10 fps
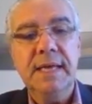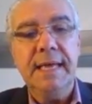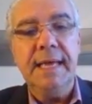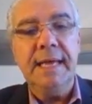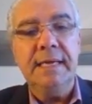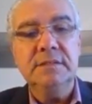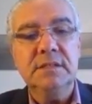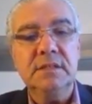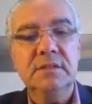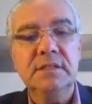and
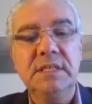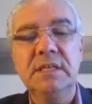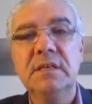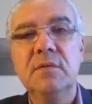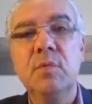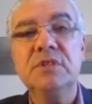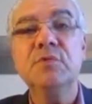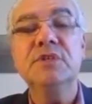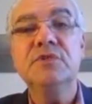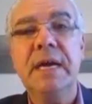what
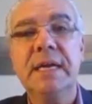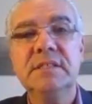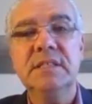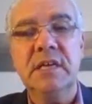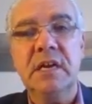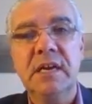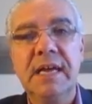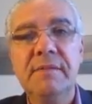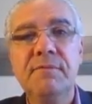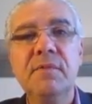we attract in our
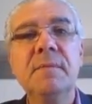life,